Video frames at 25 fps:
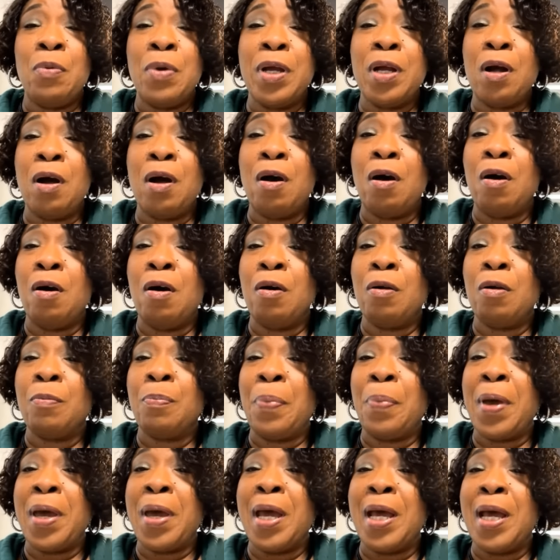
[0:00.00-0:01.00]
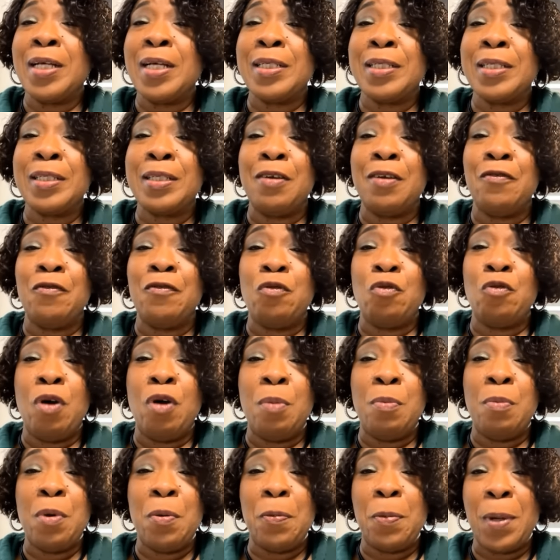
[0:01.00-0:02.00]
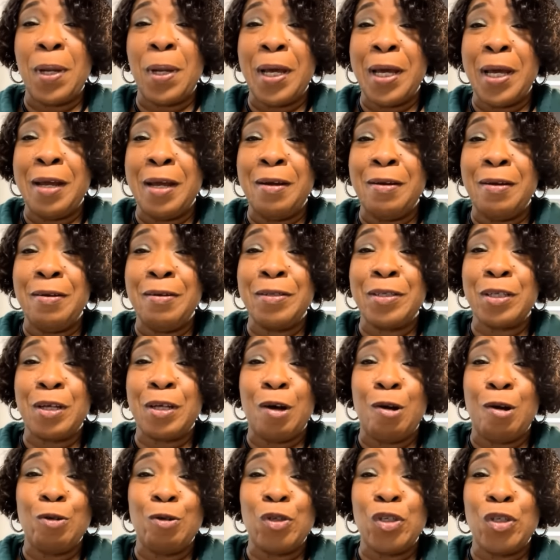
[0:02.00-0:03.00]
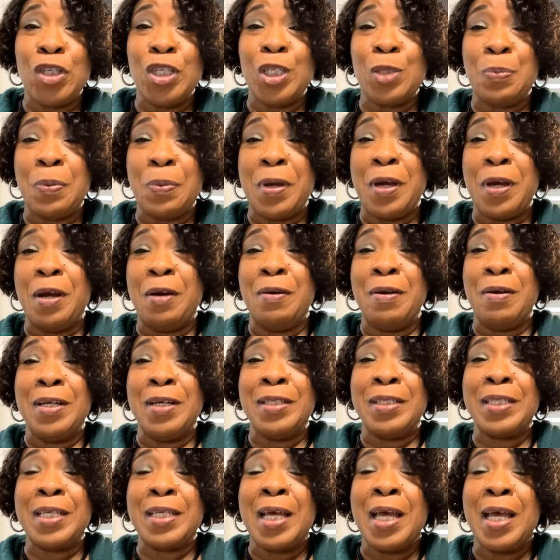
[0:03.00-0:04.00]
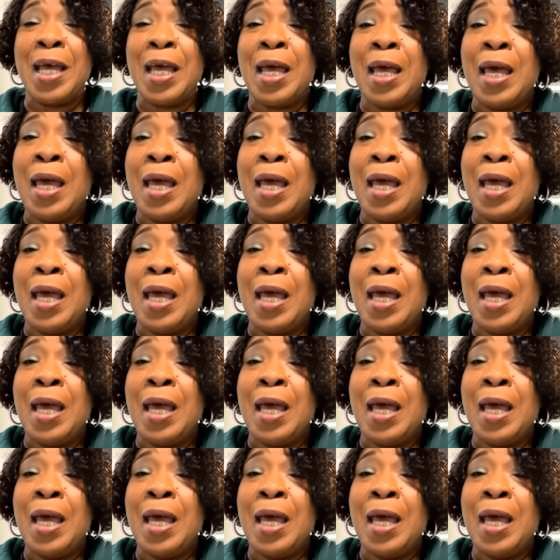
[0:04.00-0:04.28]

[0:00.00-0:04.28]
We called past and former players, coaches, parents.